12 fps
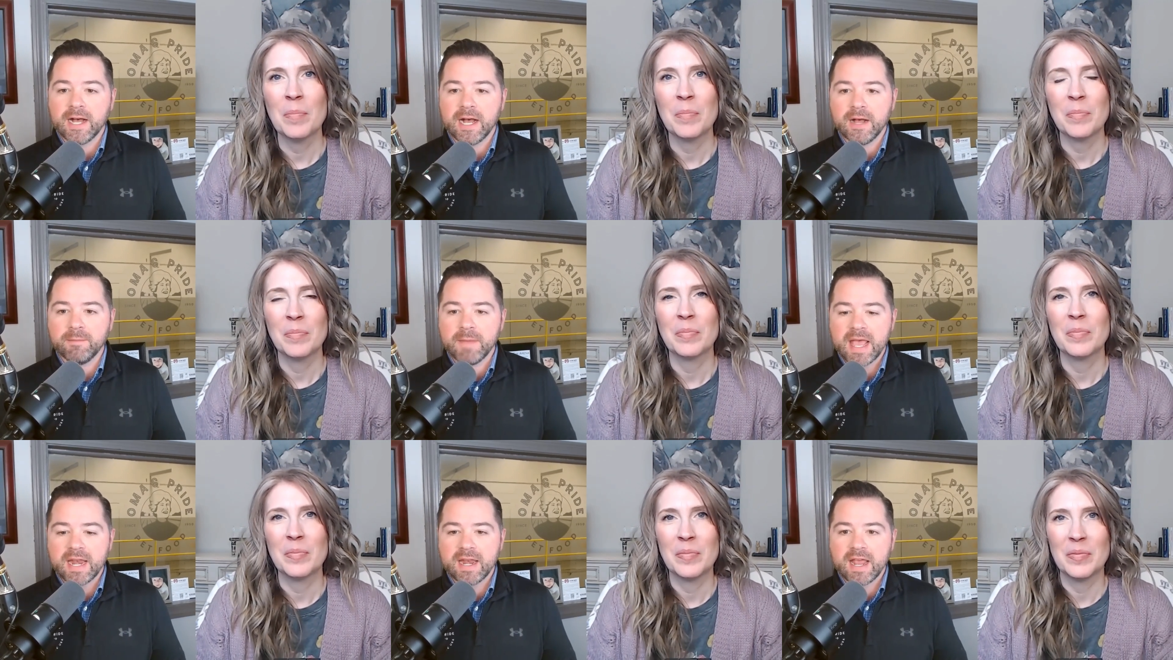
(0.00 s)

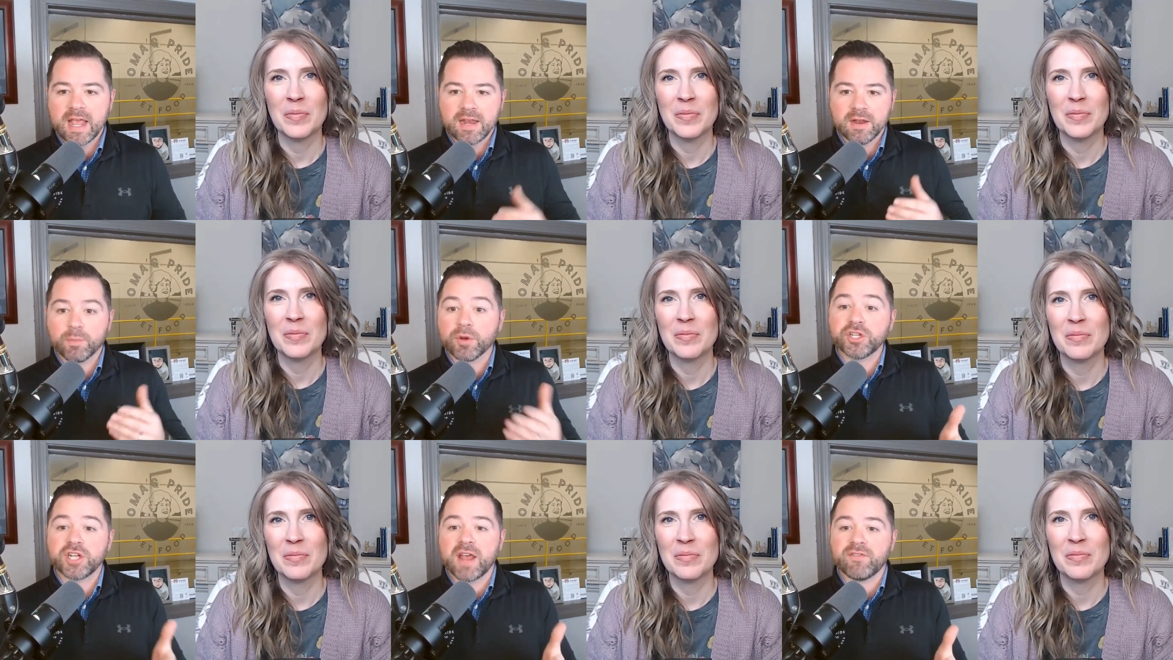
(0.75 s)
Speaker 1: and
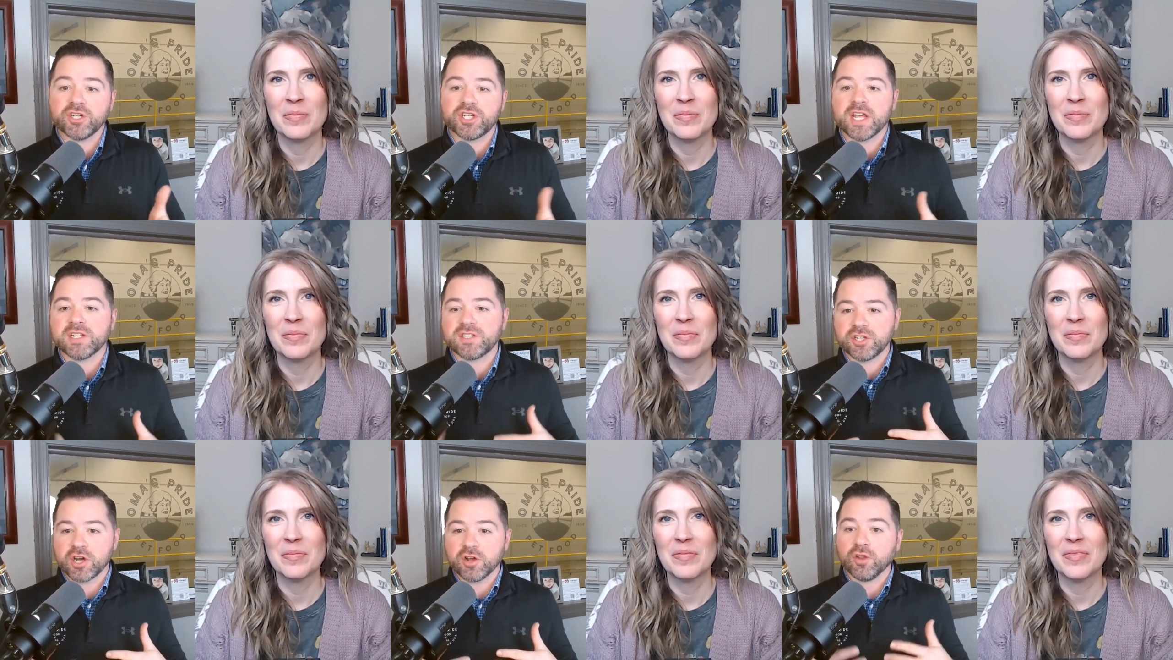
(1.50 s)
appreciate having a chance
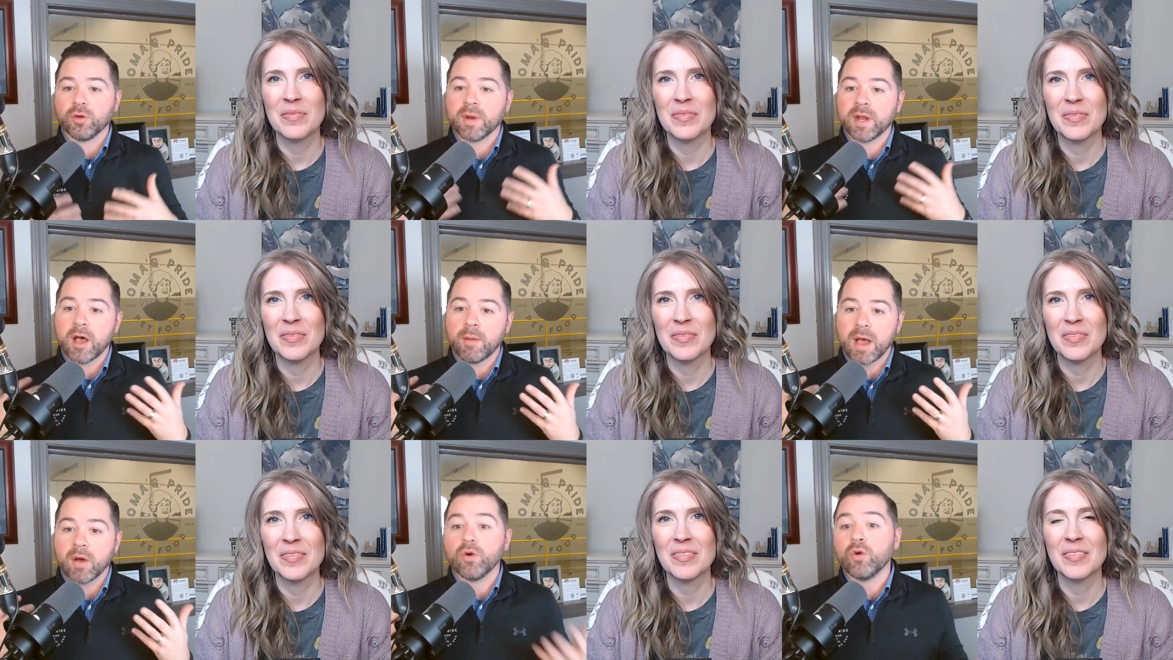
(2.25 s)
to share a little bit
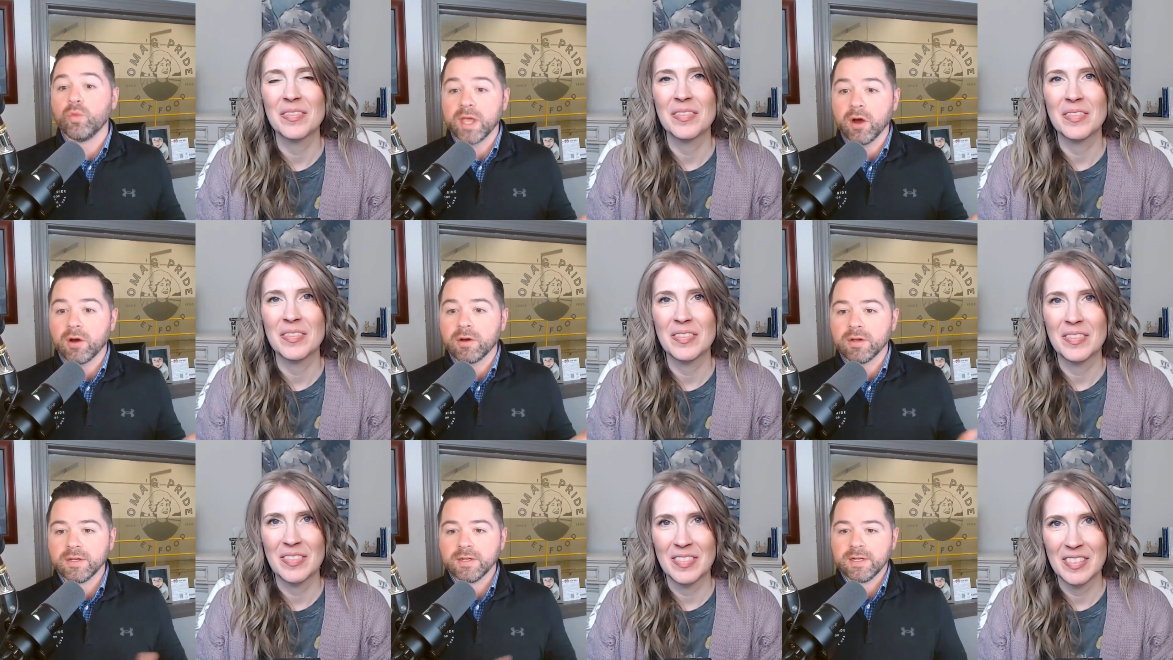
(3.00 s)
about who we
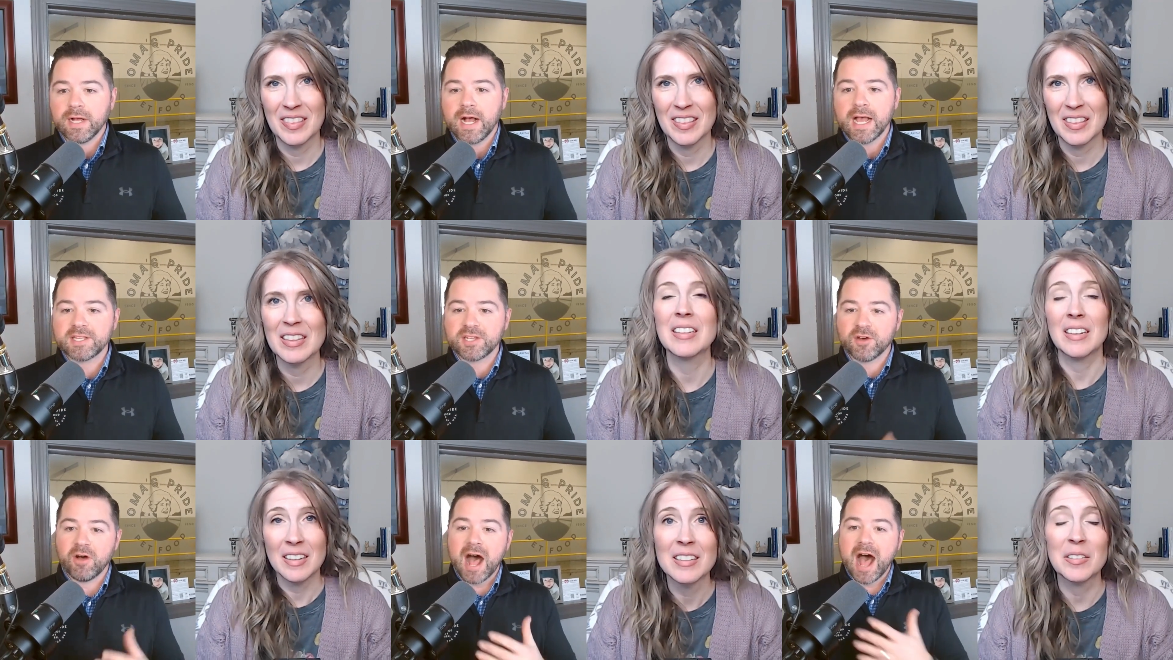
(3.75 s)
are.
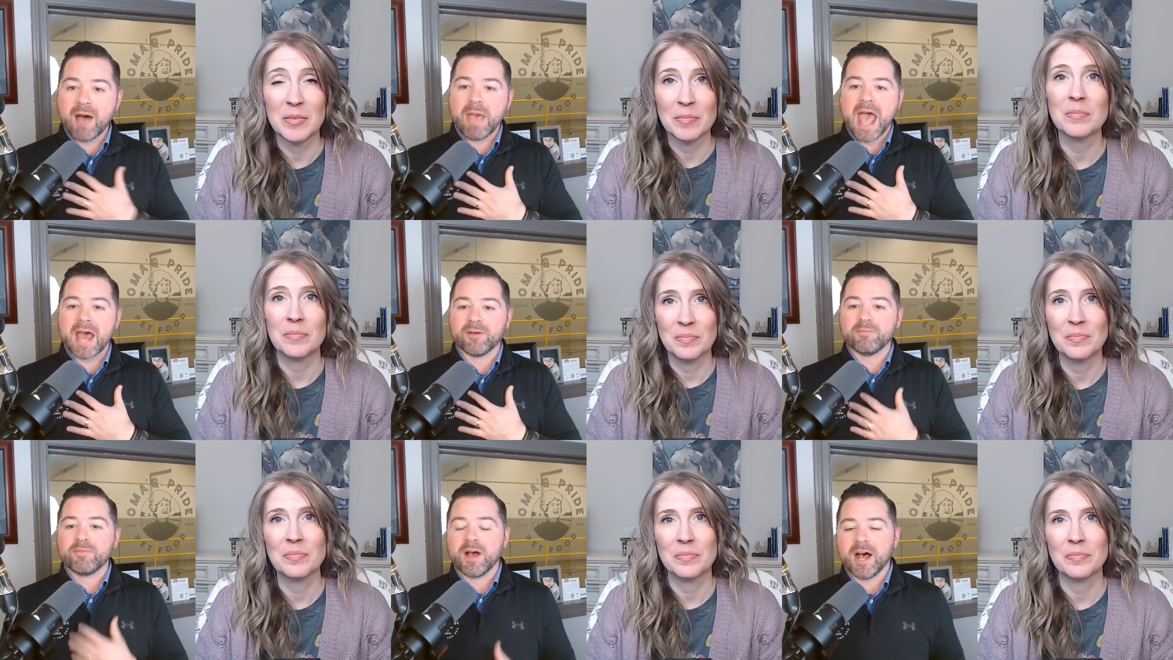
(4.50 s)
So I'm
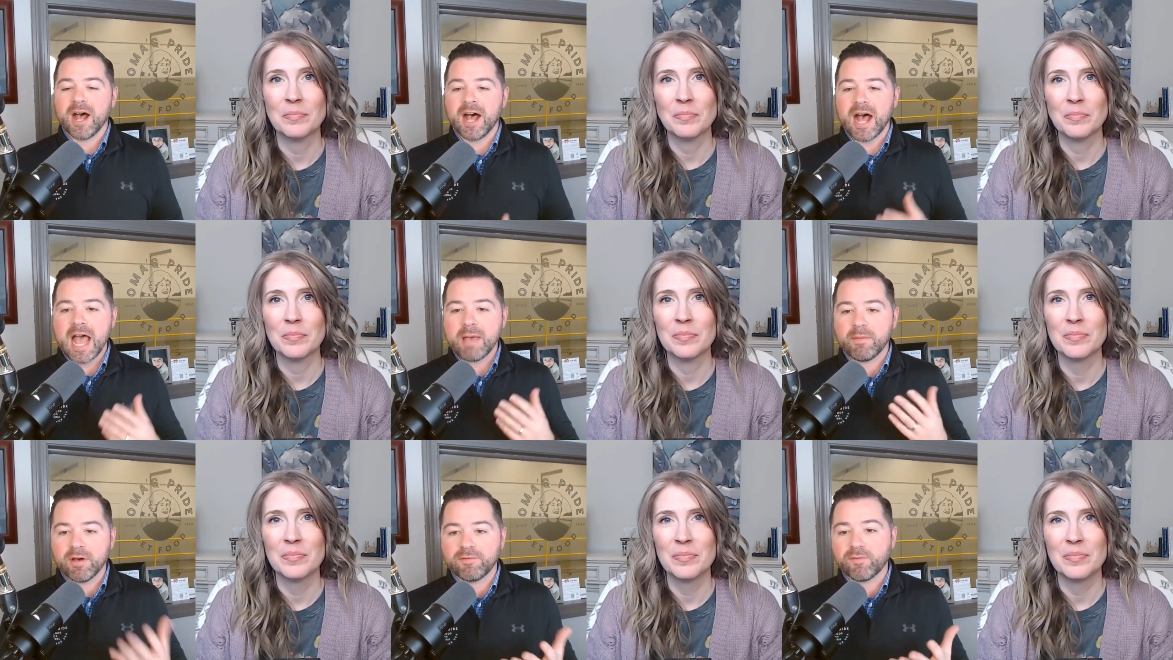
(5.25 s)
Adam.
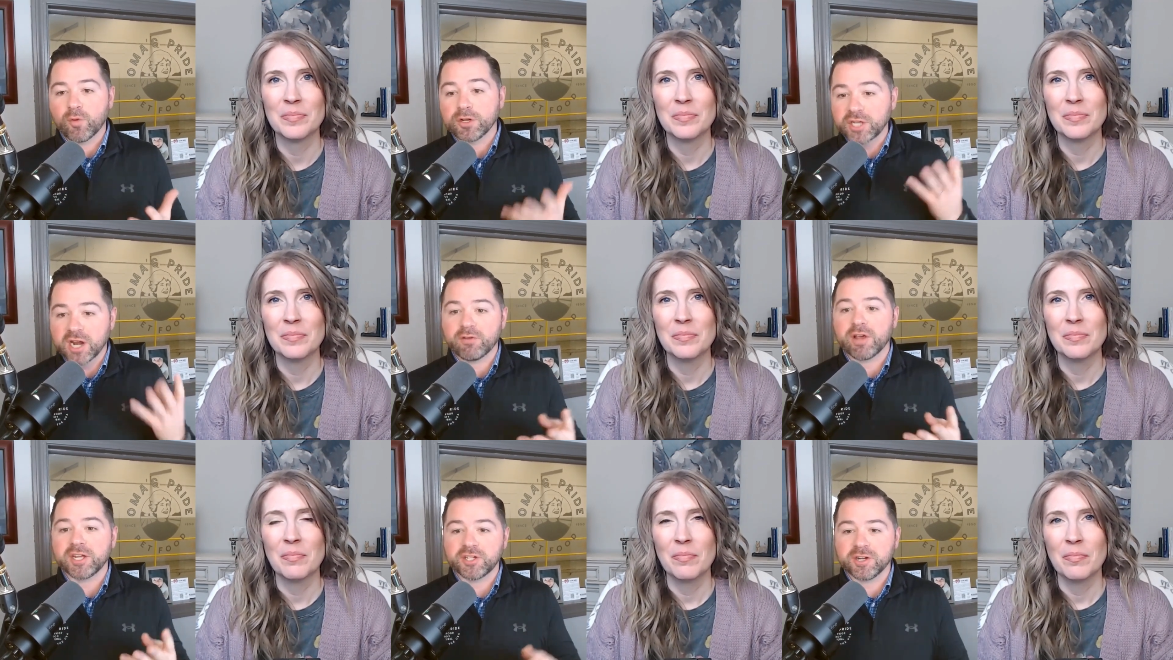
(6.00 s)
I'm a fourth
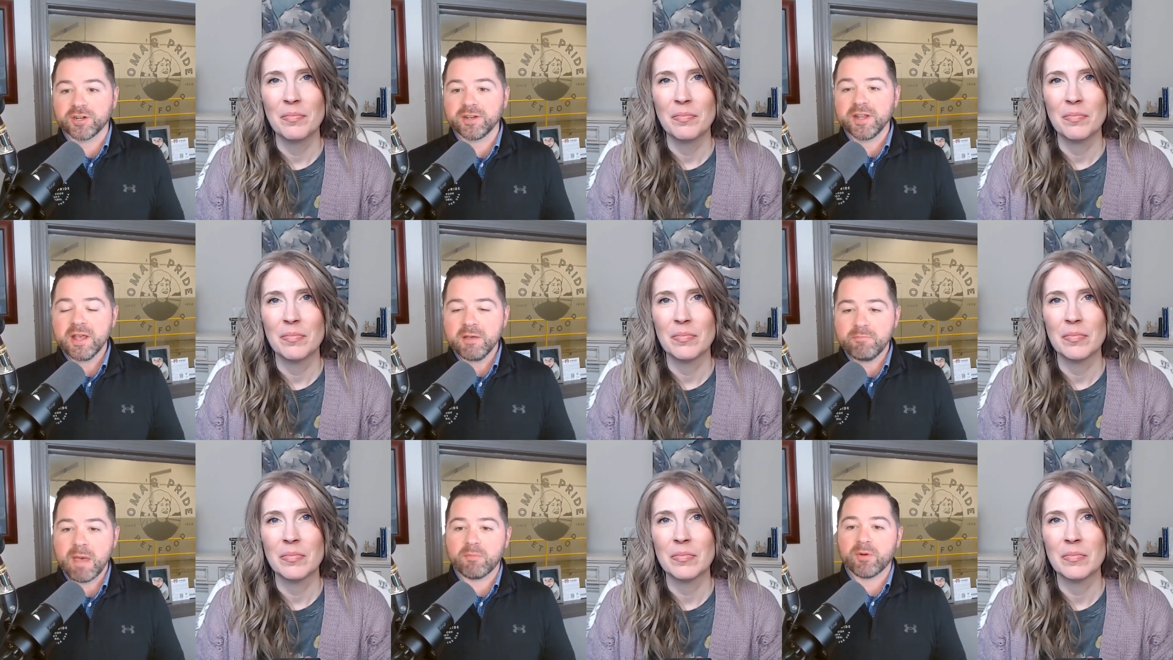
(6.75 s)
generation
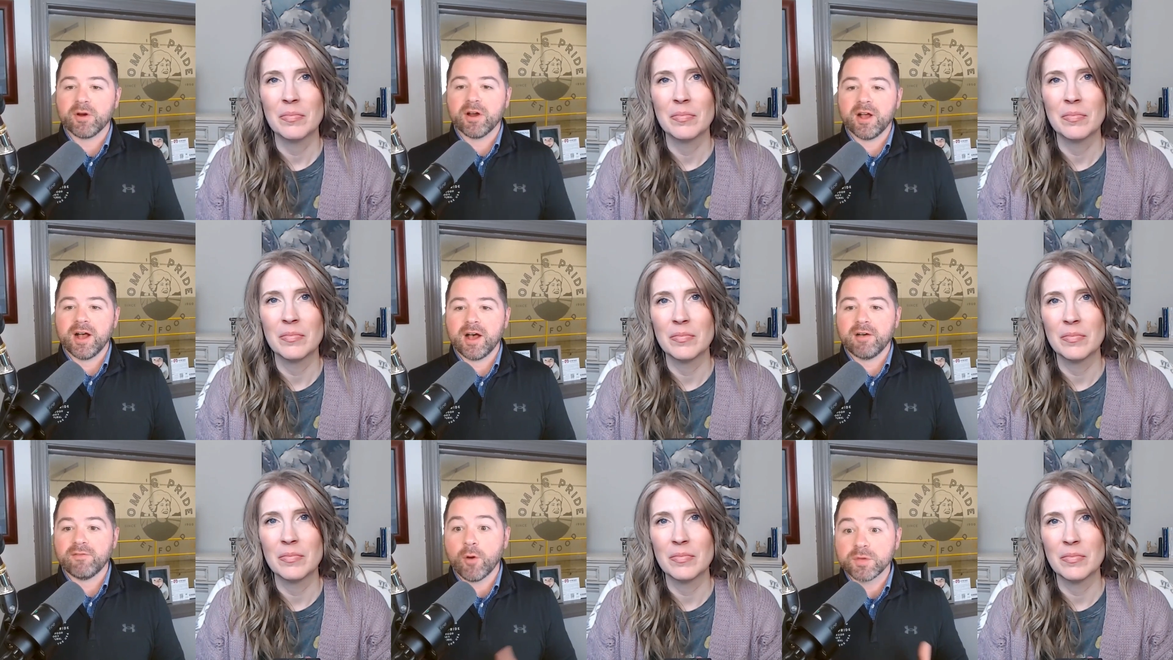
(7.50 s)
member
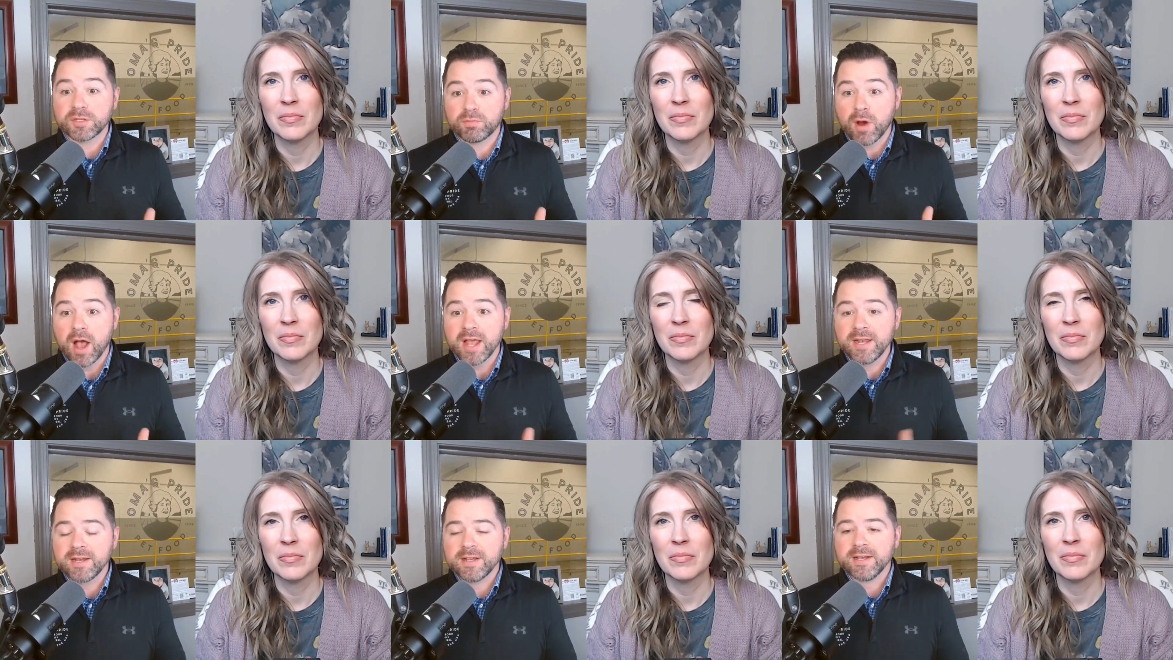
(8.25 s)
of Oma's
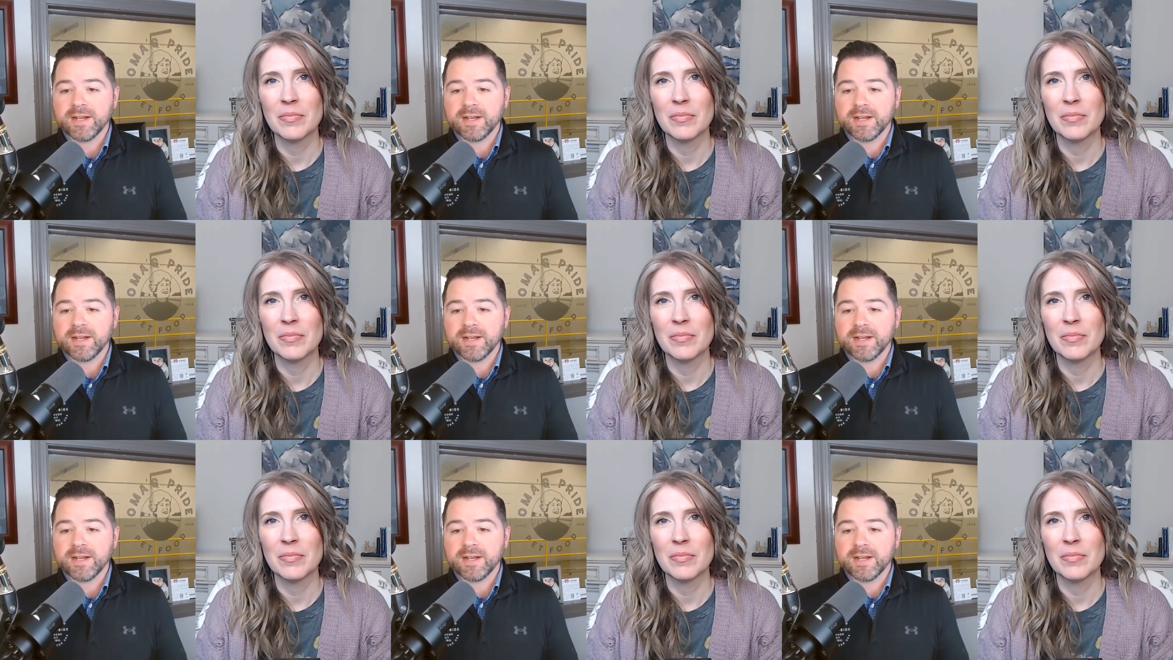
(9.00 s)
Pride.